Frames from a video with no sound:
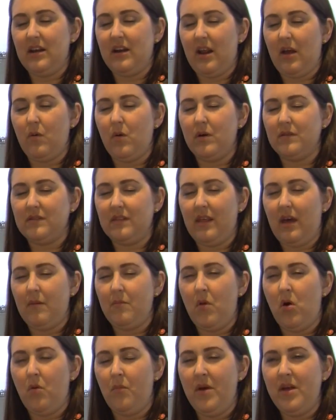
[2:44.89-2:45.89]
I was in that
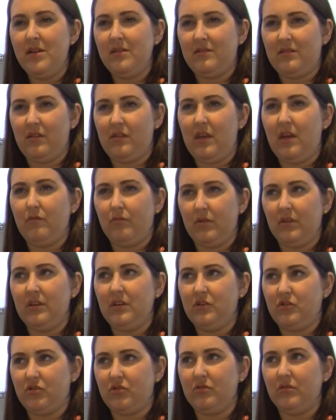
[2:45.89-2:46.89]
moment, so they really
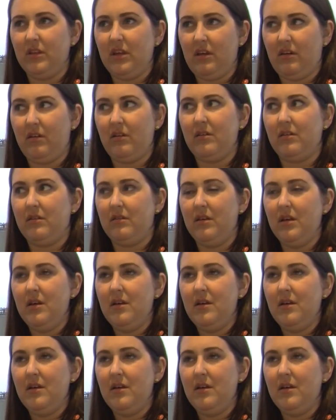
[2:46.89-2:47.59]
truly could.